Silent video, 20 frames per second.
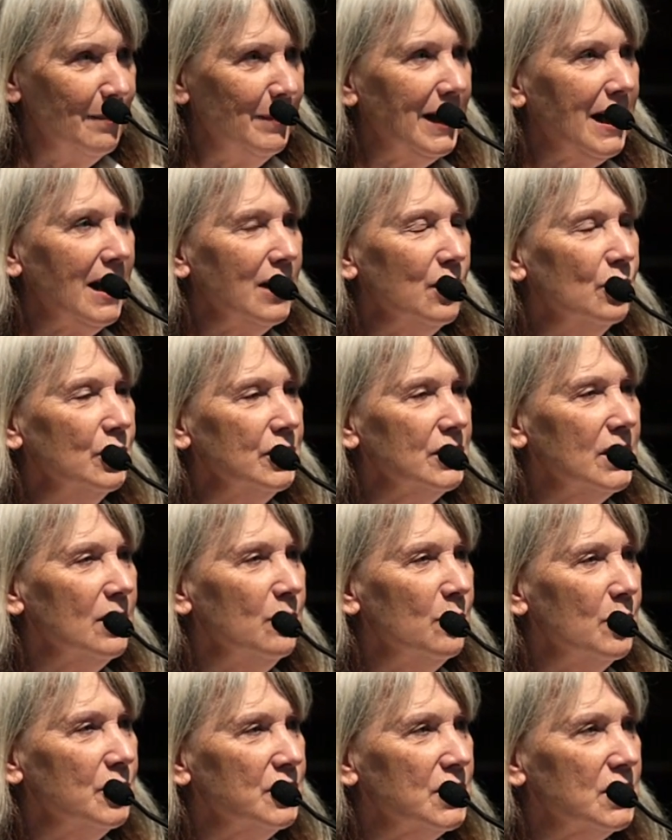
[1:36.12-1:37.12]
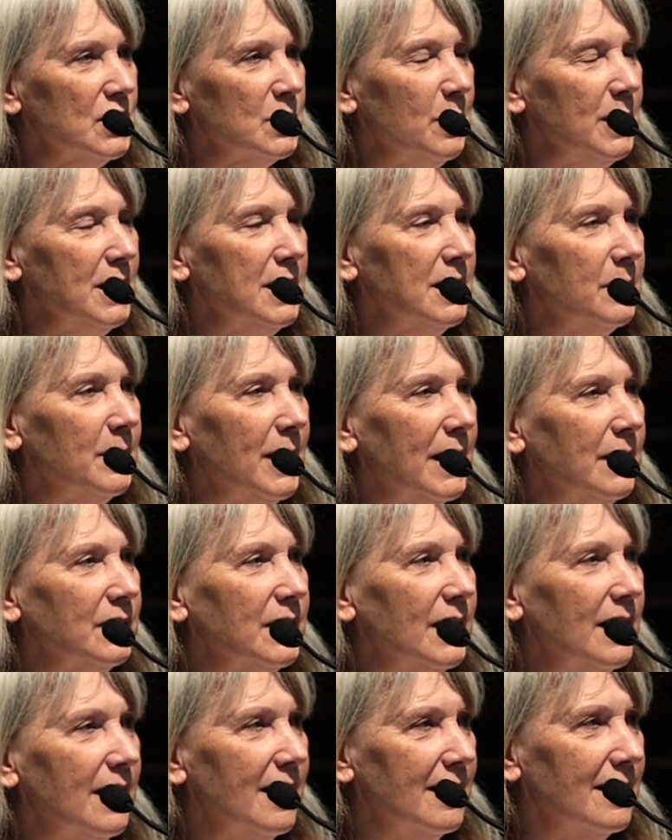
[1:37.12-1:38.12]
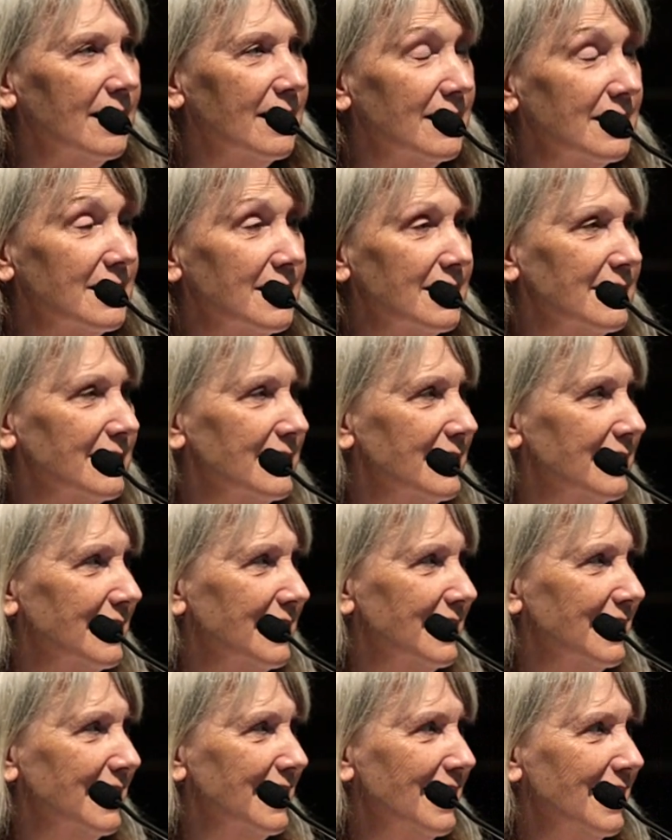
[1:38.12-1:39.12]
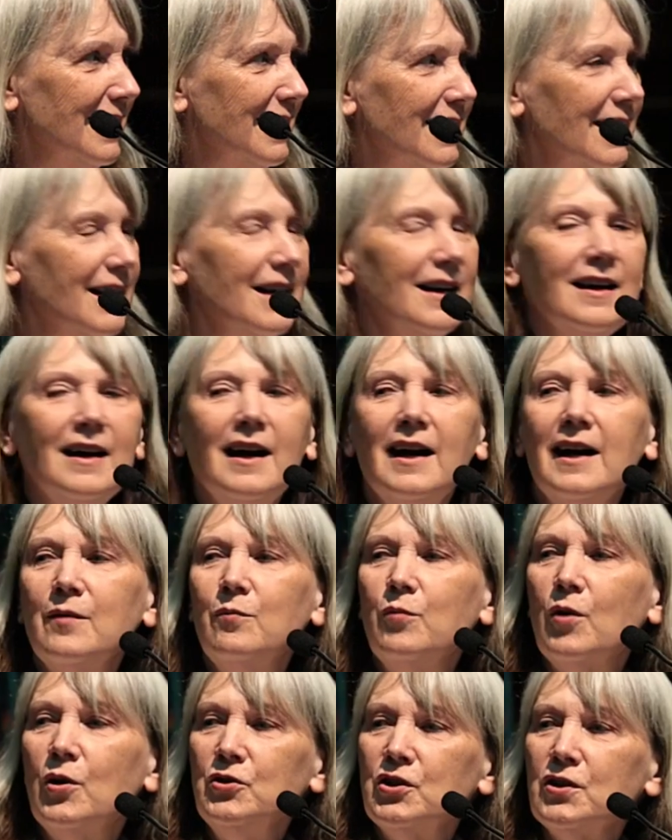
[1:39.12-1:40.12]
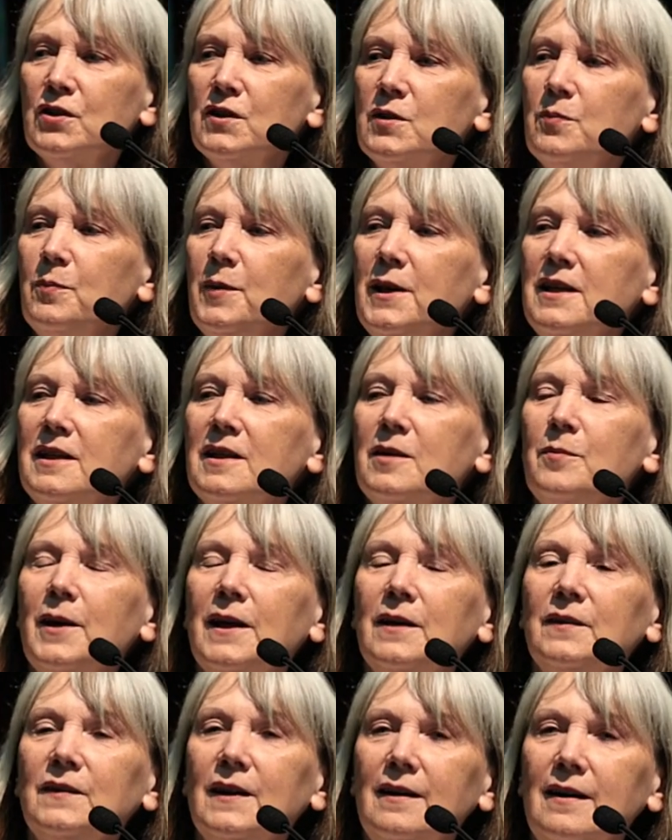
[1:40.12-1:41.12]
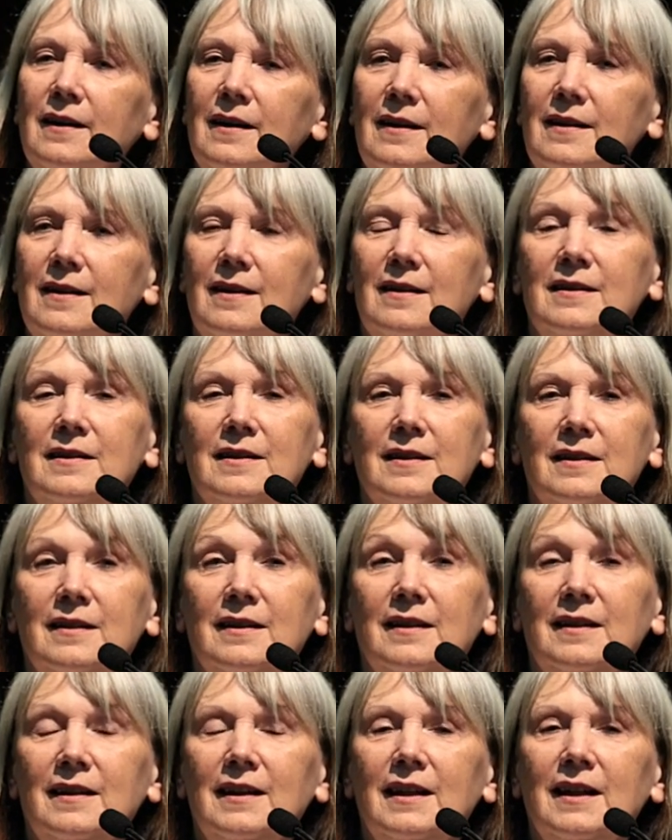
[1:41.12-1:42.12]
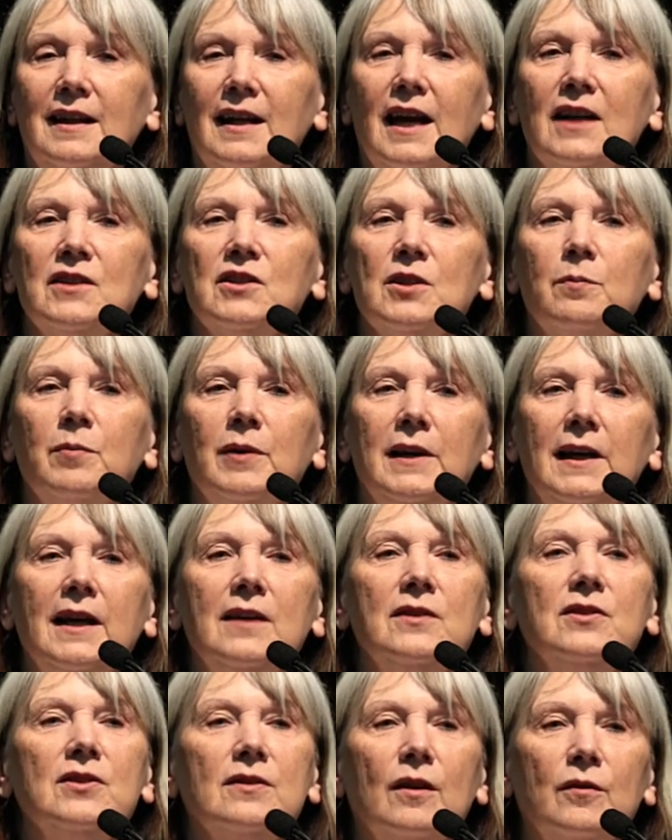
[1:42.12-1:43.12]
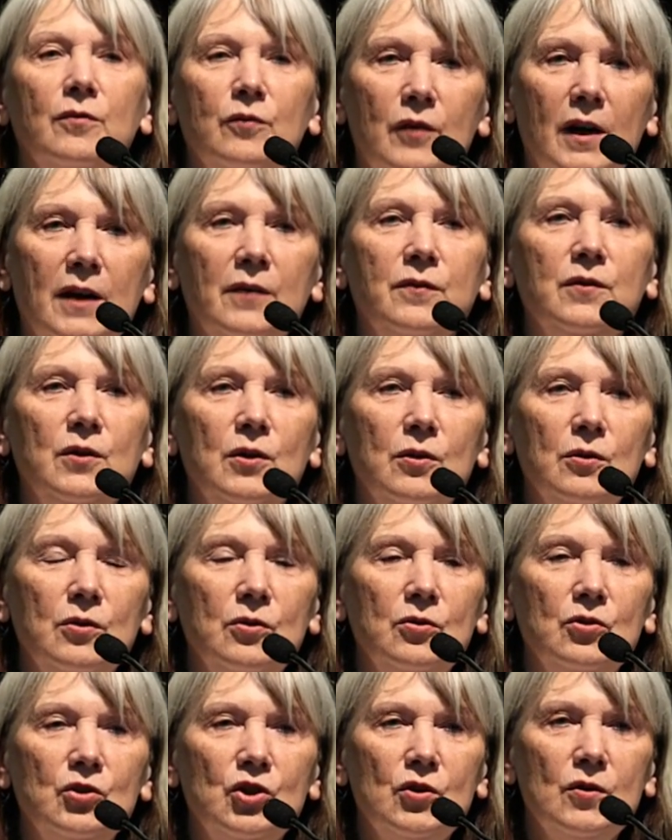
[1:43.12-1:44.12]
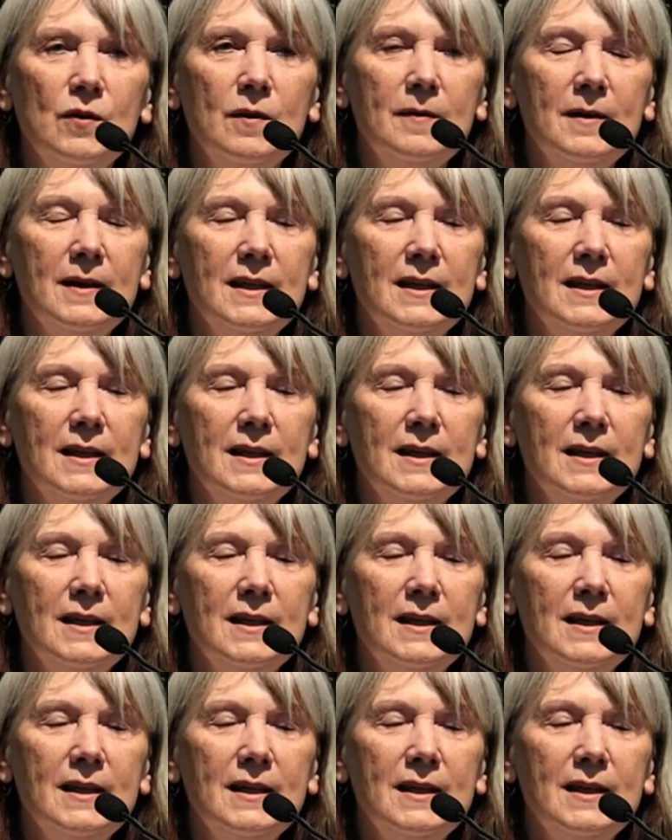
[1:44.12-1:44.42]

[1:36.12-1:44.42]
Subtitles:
But I also want to speak about the heart. I want to speak about the heart as a place of refuge.